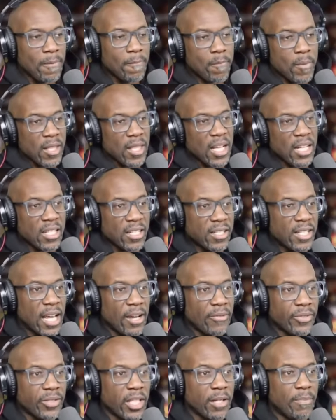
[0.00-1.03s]
That is
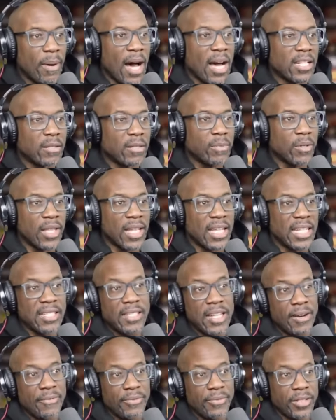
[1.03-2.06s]
definitely possible. That is
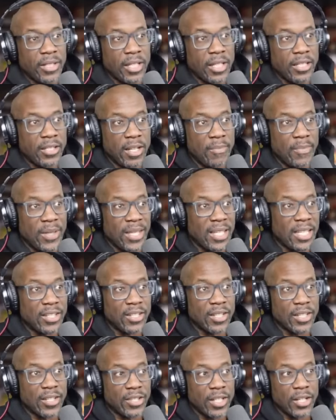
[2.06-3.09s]
definitely something he's
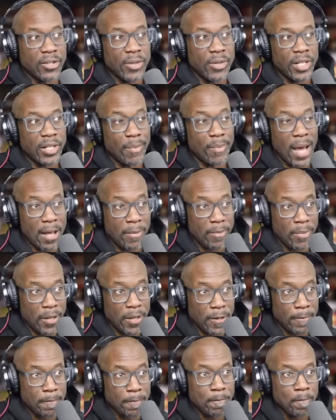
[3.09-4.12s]
considering, in my
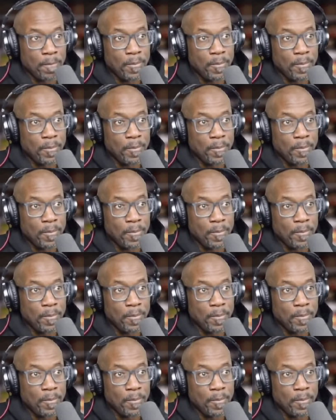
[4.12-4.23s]
opinion.